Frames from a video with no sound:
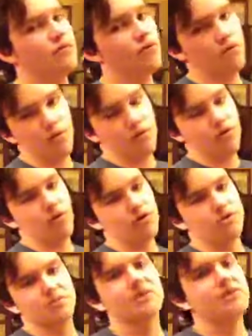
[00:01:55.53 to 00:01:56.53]
will
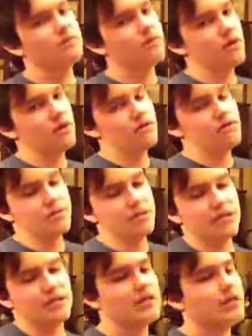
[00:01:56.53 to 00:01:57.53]
ultimately
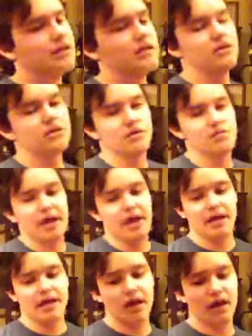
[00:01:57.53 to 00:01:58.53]
ultimately
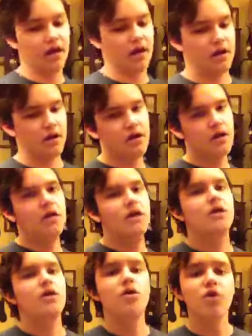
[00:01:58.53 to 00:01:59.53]
depend on
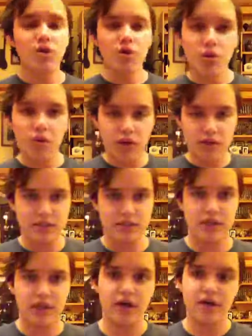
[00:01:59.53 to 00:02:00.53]
who wants
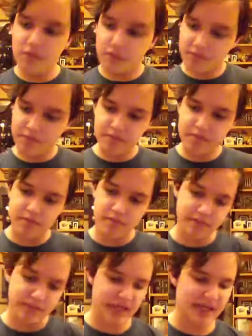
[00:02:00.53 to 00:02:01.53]
to go
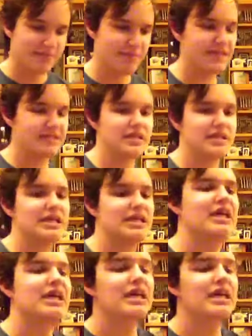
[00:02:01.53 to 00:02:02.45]
um, basically